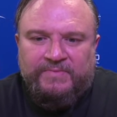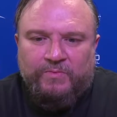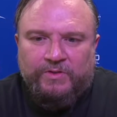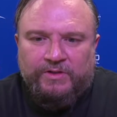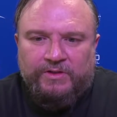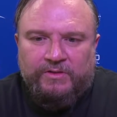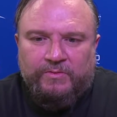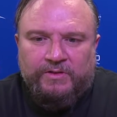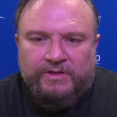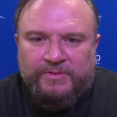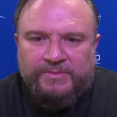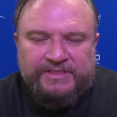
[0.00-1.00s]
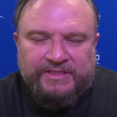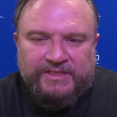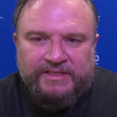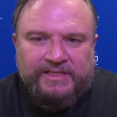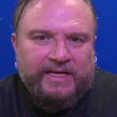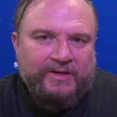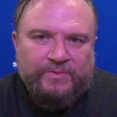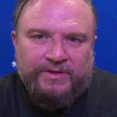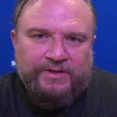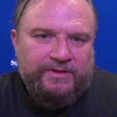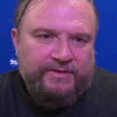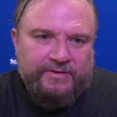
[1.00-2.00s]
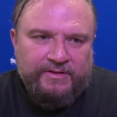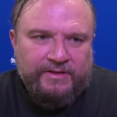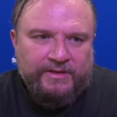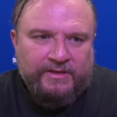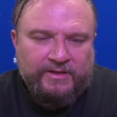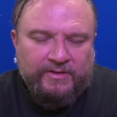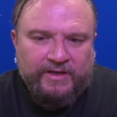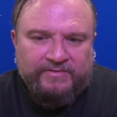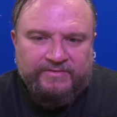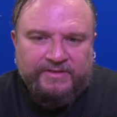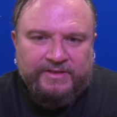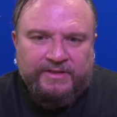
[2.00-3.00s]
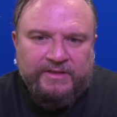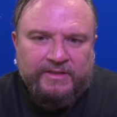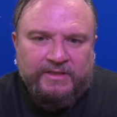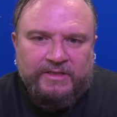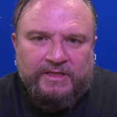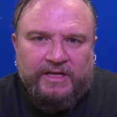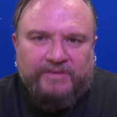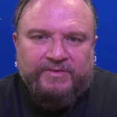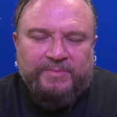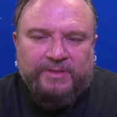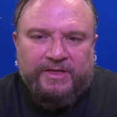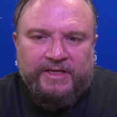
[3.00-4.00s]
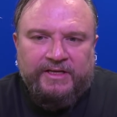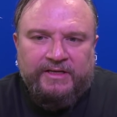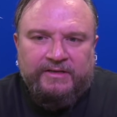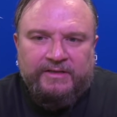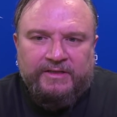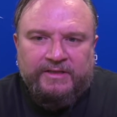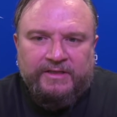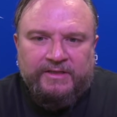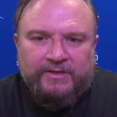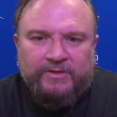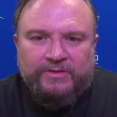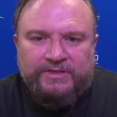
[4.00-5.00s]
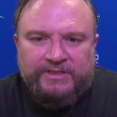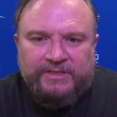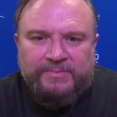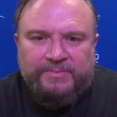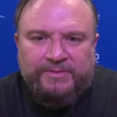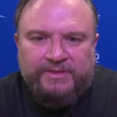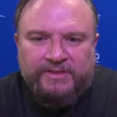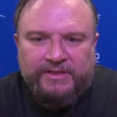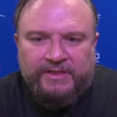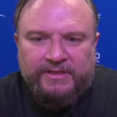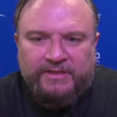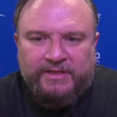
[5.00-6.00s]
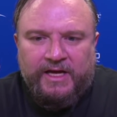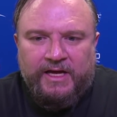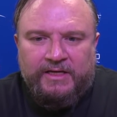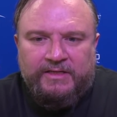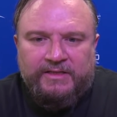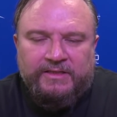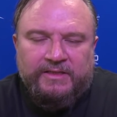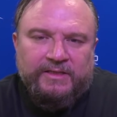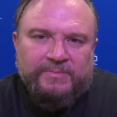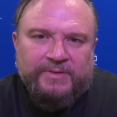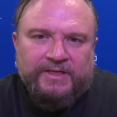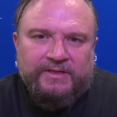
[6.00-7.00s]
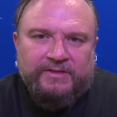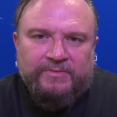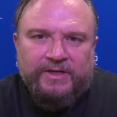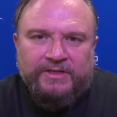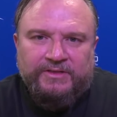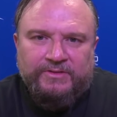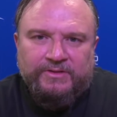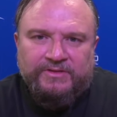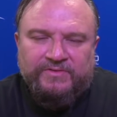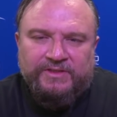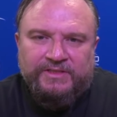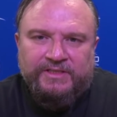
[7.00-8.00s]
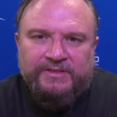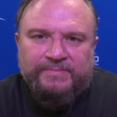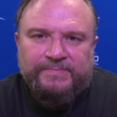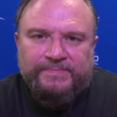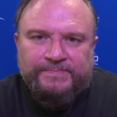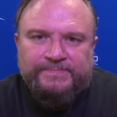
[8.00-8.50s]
we're going to be sitting down with, you know, every player and ownership and Doc and make the right choice for the team.